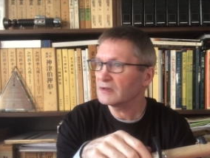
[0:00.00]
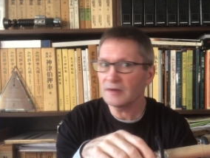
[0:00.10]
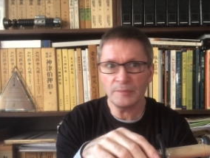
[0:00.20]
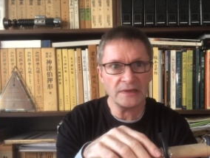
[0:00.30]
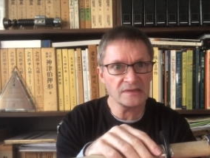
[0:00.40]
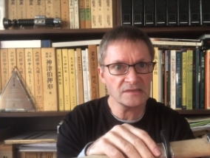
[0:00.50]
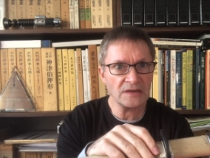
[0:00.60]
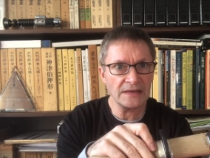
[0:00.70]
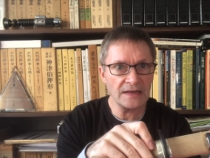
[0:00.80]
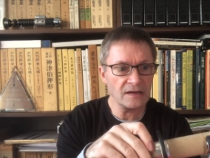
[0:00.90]
a bit
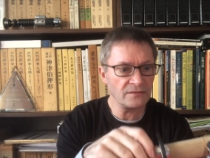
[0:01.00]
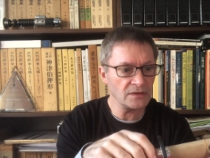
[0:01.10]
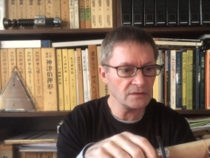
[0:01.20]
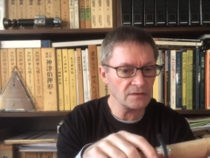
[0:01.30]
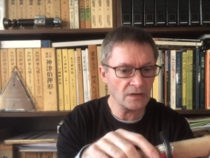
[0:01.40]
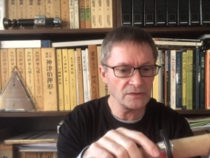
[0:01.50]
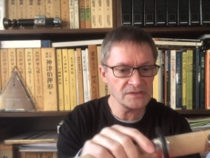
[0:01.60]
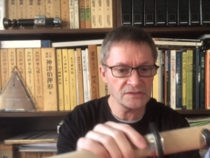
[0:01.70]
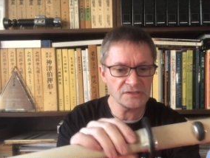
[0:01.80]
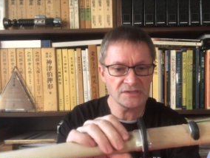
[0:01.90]
tight now if you're only
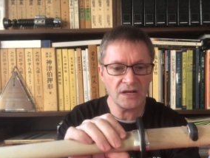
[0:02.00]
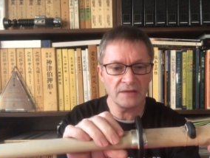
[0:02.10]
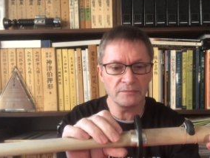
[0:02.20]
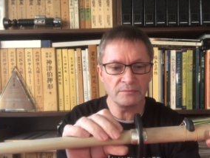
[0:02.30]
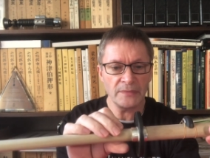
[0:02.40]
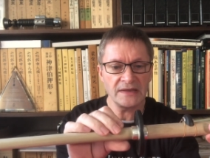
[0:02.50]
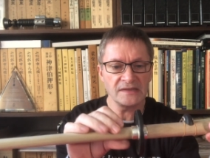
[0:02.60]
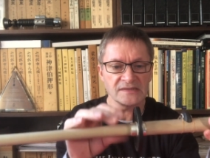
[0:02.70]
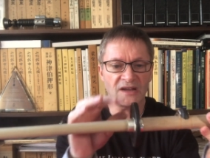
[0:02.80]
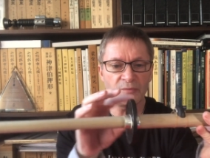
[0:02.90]
just starting making
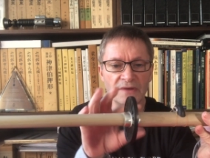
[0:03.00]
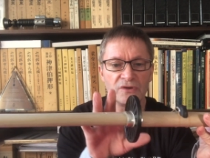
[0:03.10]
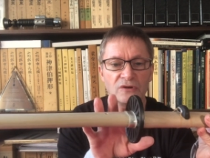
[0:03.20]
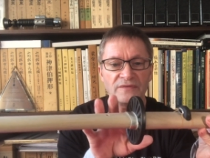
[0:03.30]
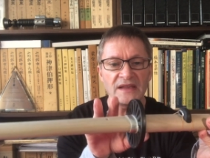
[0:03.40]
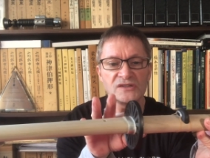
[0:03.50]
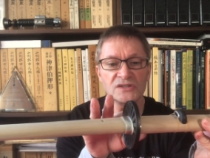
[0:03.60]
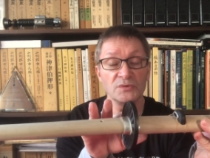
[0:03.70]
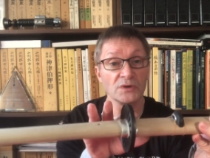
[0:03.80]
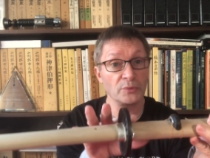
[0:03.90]
stuff. But if you've got things that
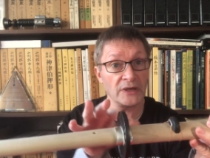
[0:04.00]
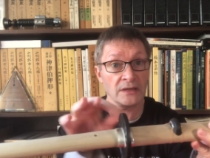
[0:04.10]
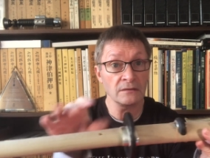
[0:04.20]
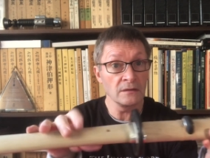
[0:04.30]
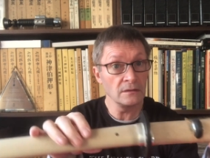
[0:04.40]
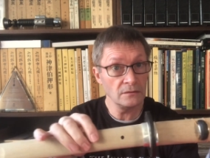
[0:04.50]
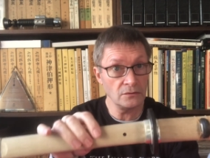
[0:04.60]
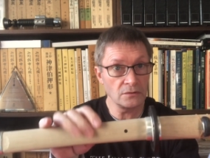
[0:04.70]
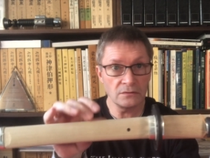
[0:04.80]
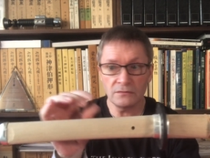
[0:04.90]
you want to put in, you
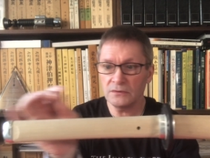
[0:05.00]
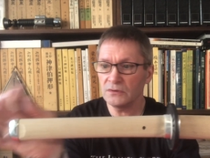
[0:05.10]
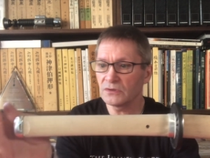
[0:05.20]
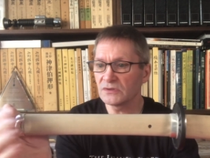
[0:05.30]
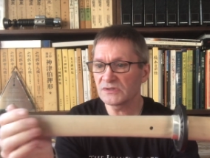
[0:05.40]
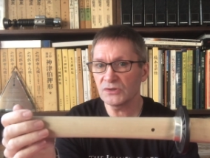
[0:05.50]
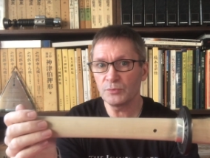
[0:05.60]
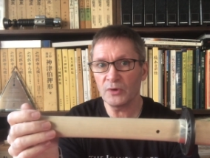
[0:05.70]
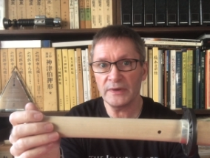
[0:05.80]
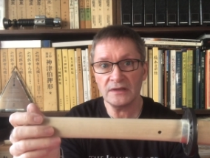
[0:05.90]
can still
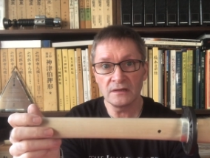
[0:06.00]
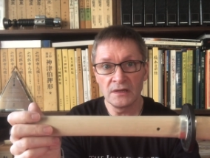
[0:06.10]
put them in.